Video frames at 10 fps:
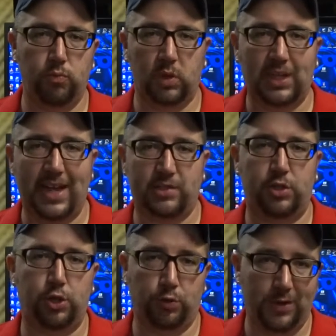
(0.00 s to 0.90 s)

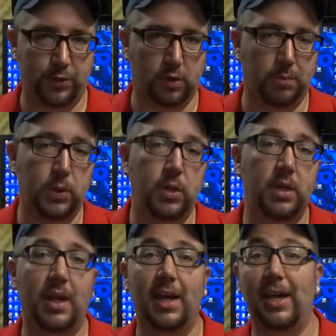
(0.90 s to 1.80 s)
classic or retro
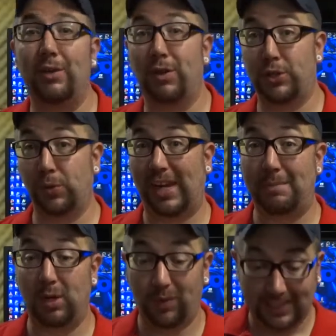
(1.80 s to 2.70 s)
computing and retro
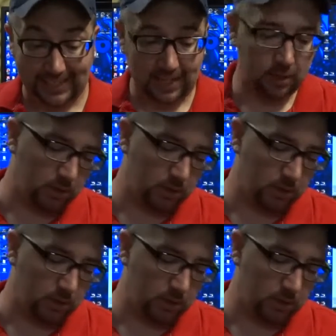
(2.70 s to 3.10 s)
gaming related